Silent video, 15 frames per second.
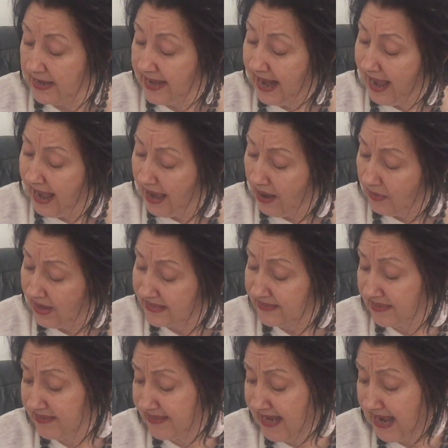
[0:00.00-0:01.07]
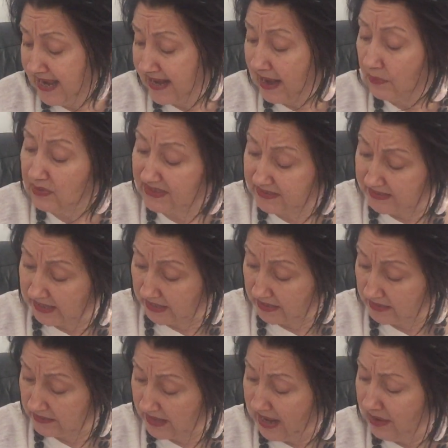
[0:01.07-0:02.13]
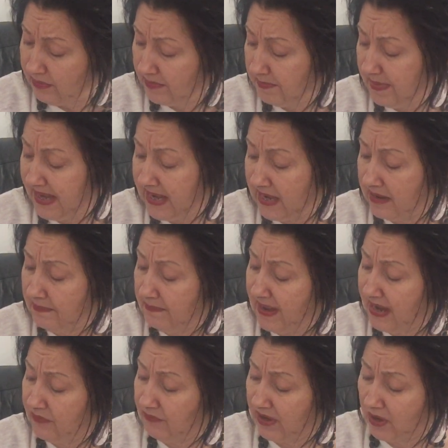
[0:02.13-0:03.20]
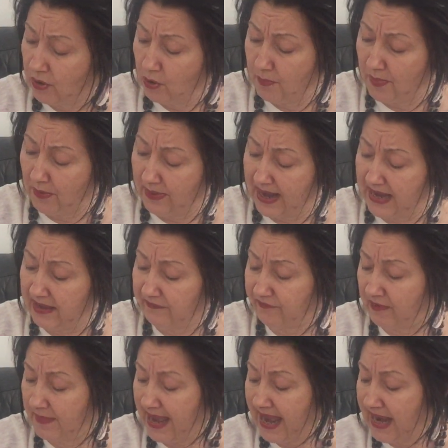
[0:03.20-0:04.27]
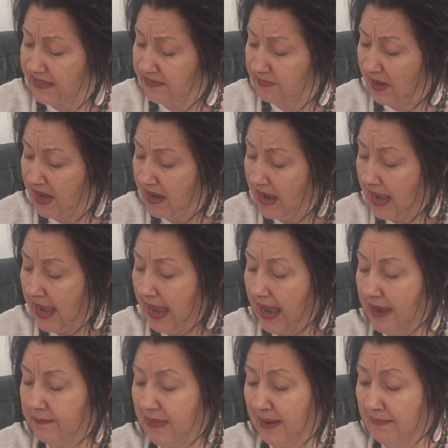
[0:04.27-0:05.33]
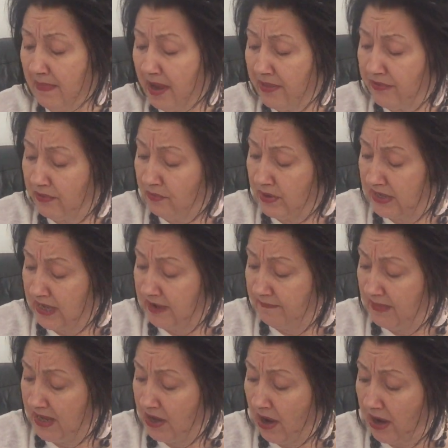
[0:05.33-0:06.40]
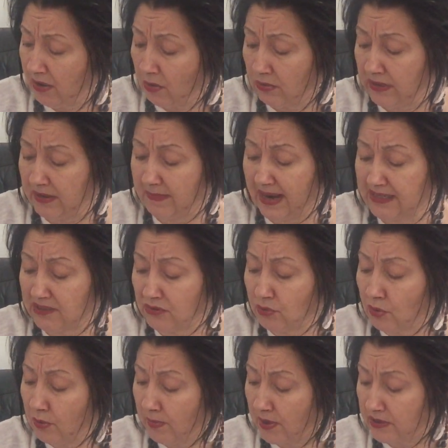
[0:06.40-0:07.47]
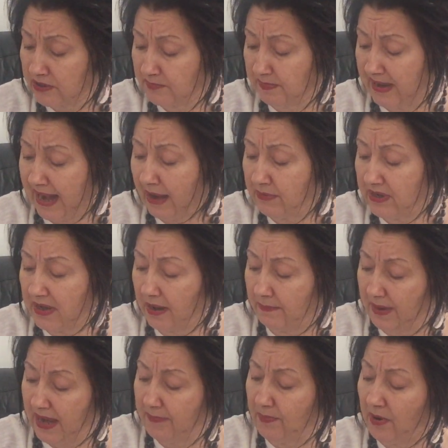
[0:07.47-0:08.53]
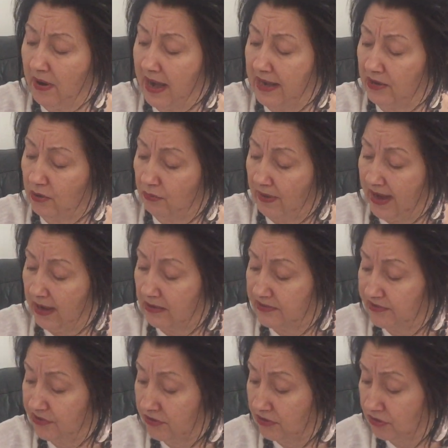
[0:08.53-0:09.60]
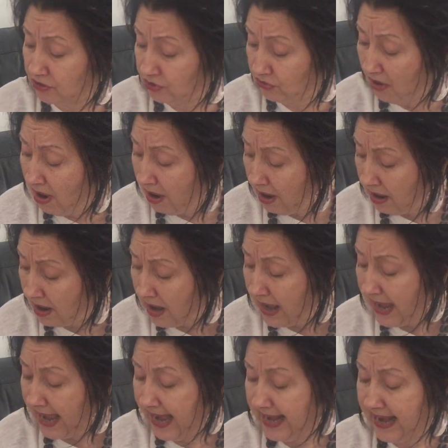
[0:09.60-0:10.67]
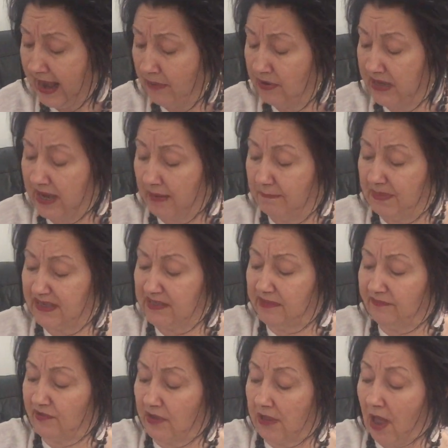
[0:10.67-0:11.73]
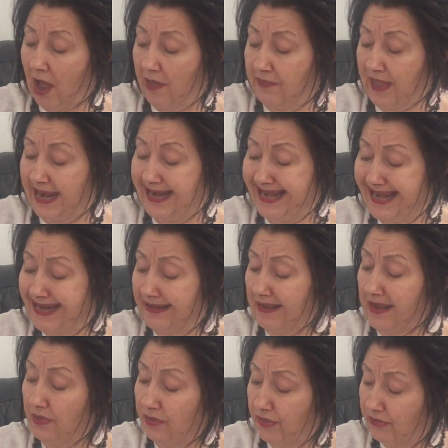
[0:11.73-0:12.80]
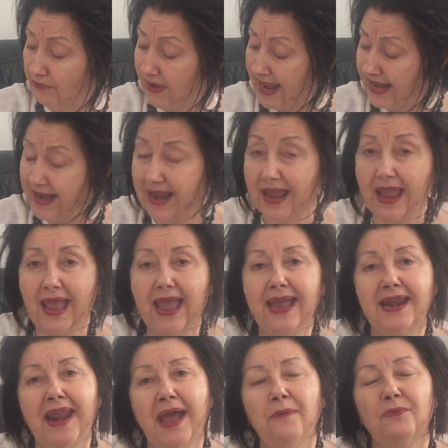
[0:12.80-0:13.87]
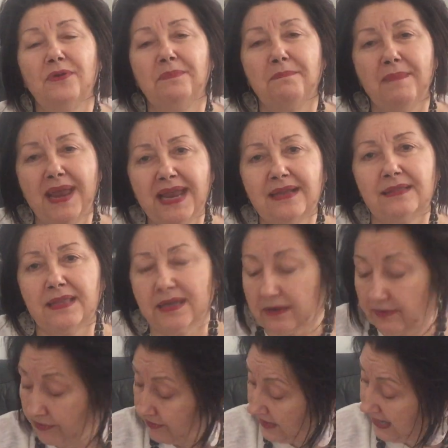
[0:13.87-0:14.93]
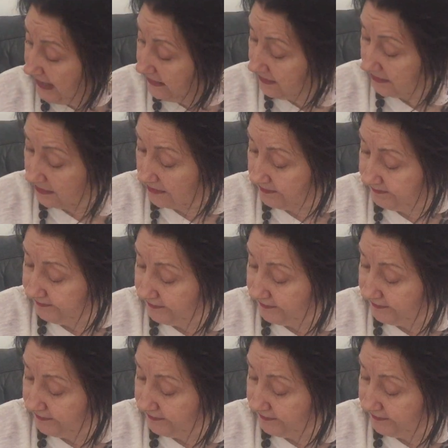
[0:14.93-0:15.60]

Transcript: Now, as I said, I was sick. I would be in bed recuperating from asthma, and my mother would give me not only my school books, but I would get paper and crayons to draw, and I would get bits of cloth and needle and thread, and I would make little things.